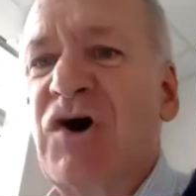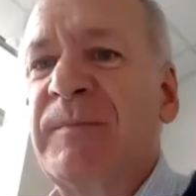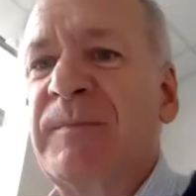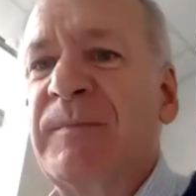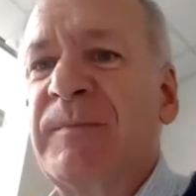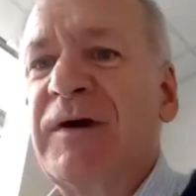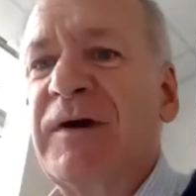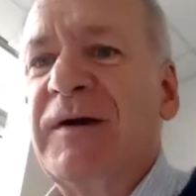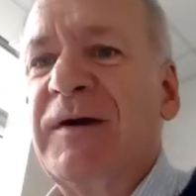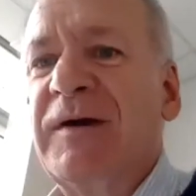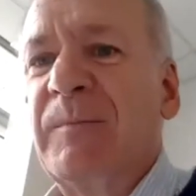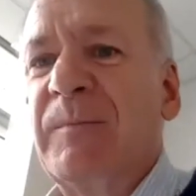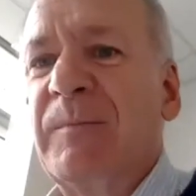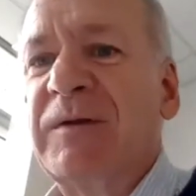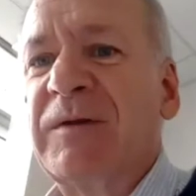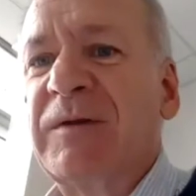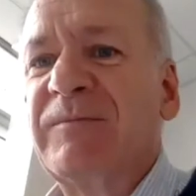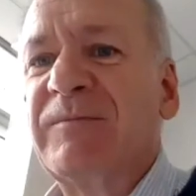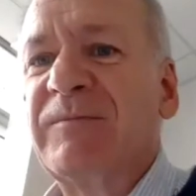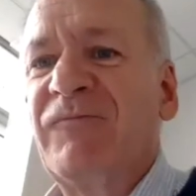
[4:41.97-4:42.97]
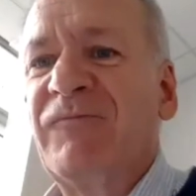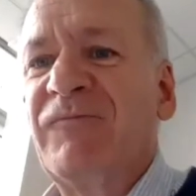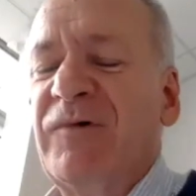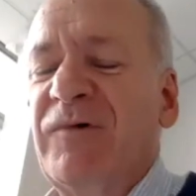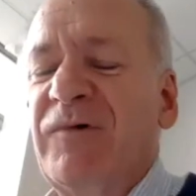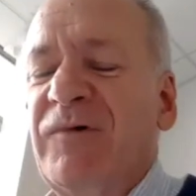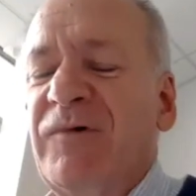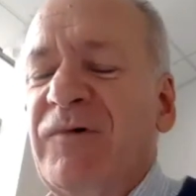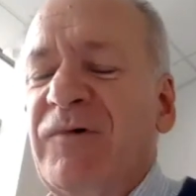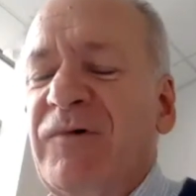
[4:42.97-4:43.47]
But very
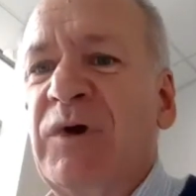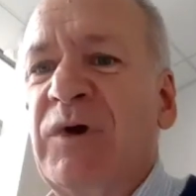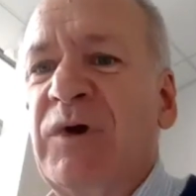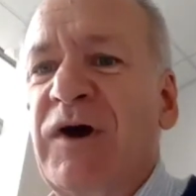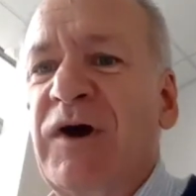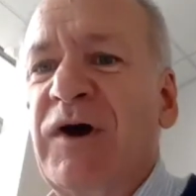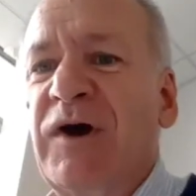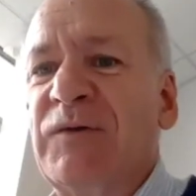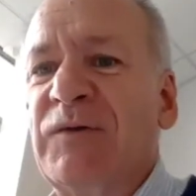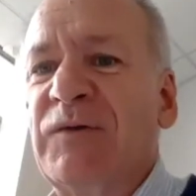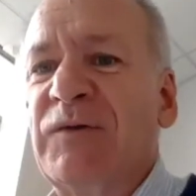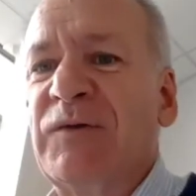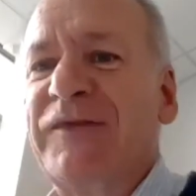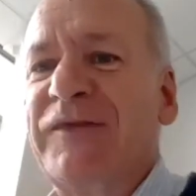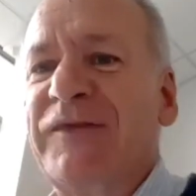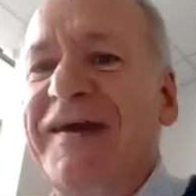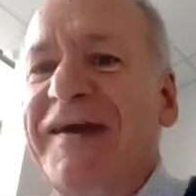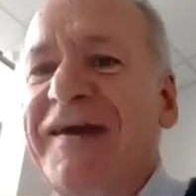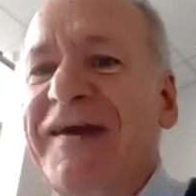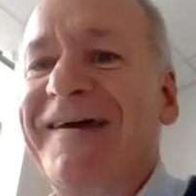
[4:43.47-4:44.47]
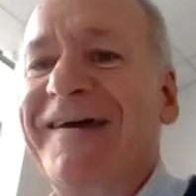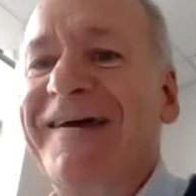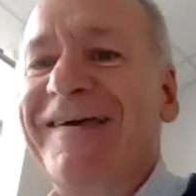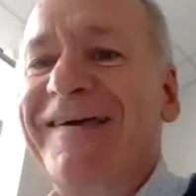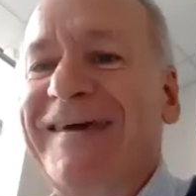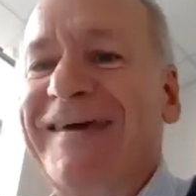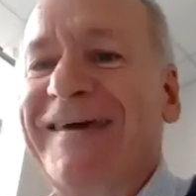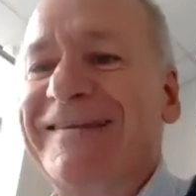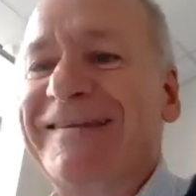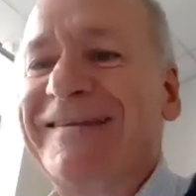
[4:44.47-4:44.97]
often we know that
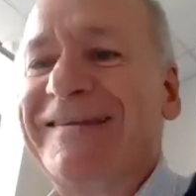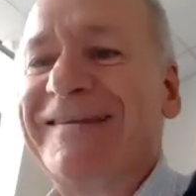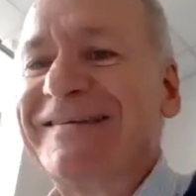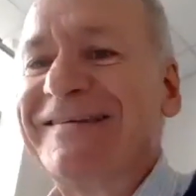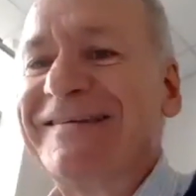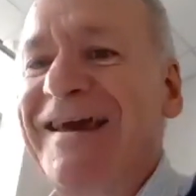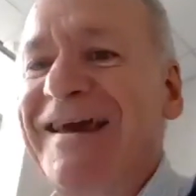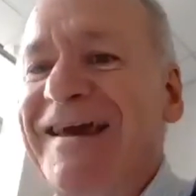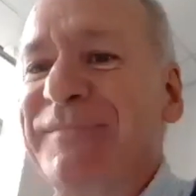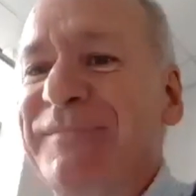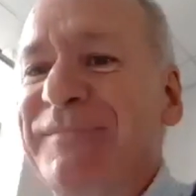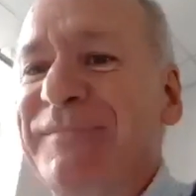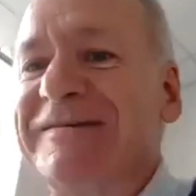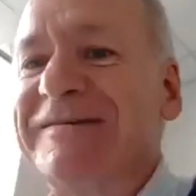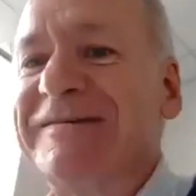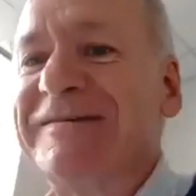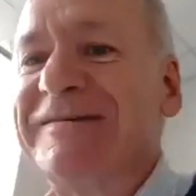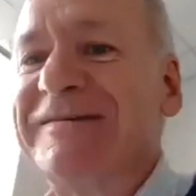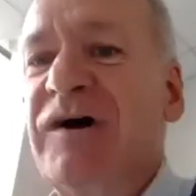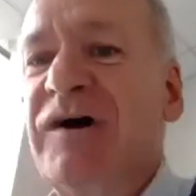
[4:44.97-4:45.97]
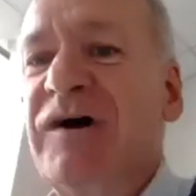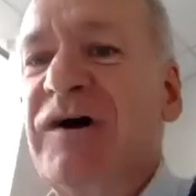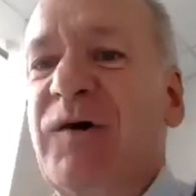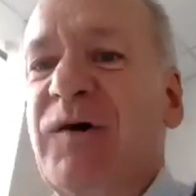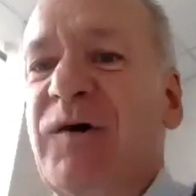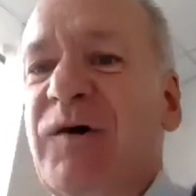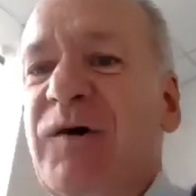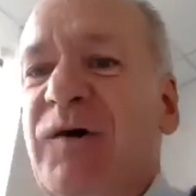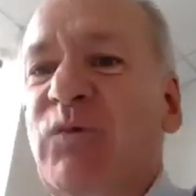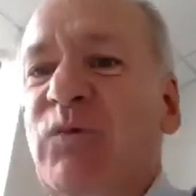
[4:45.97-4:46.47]
that doesn't happen. So
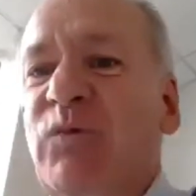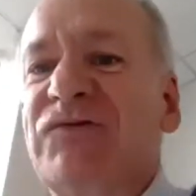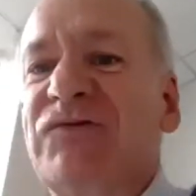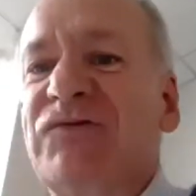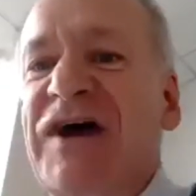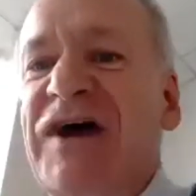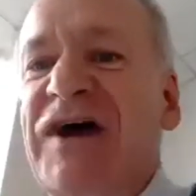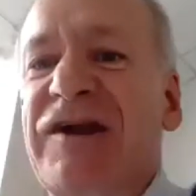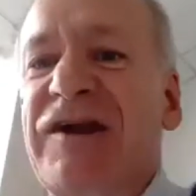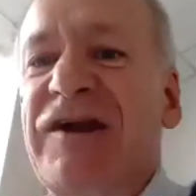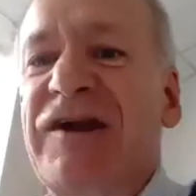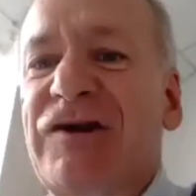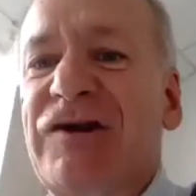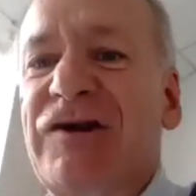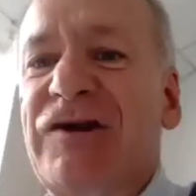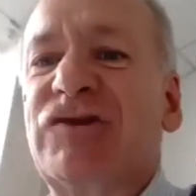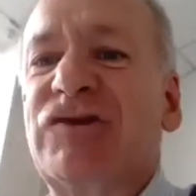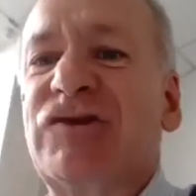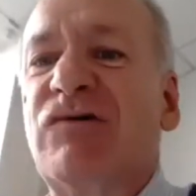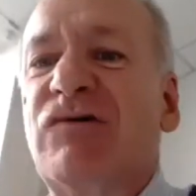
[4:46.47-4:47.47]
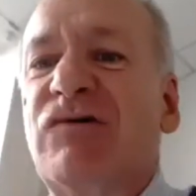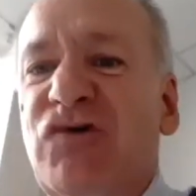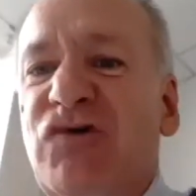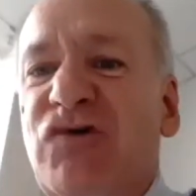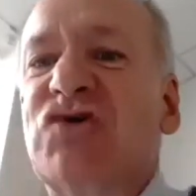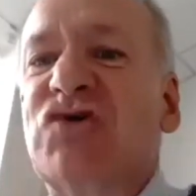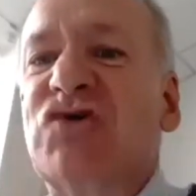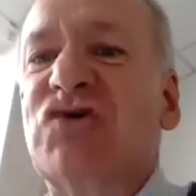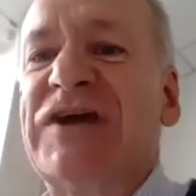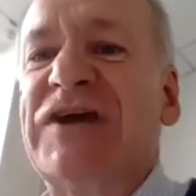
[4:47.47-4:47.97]
we've started at the reverse
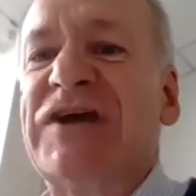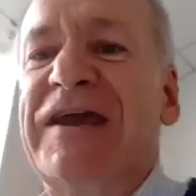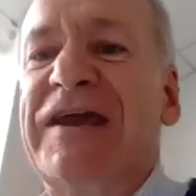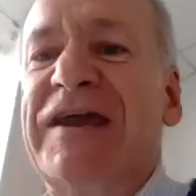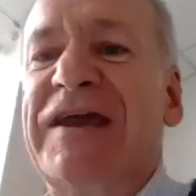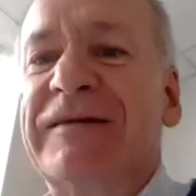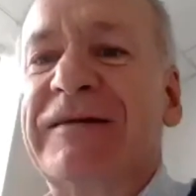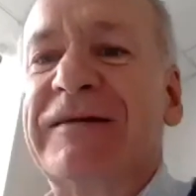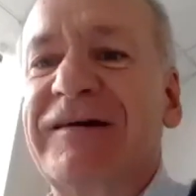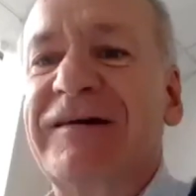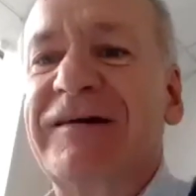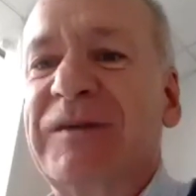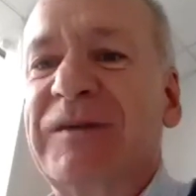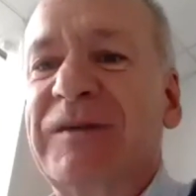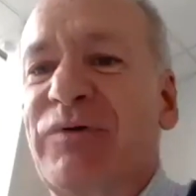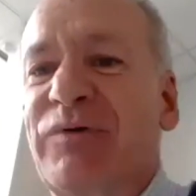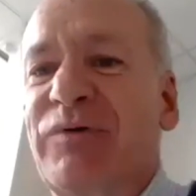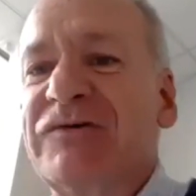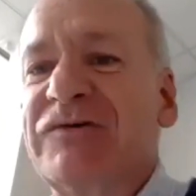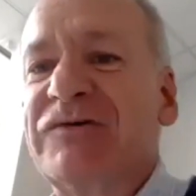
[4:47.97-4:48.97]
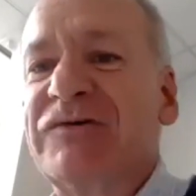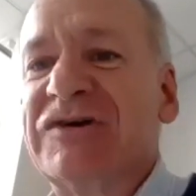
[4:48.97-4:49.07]
end in the process.